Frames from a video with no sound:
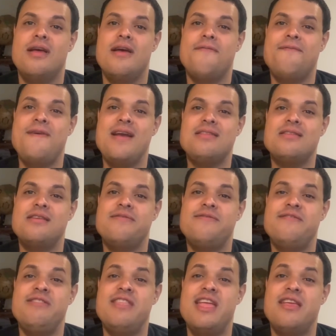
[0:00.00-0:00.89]

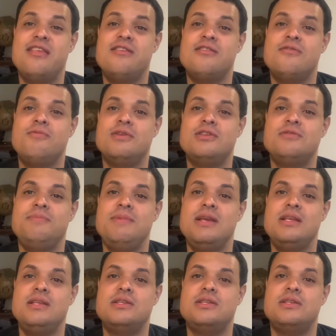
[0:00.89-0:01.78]
effectiveness, which
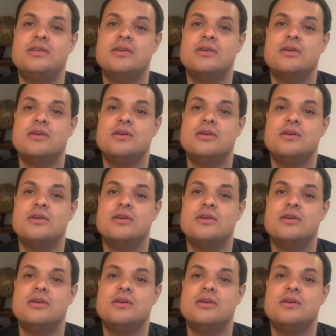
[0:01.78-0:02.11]
means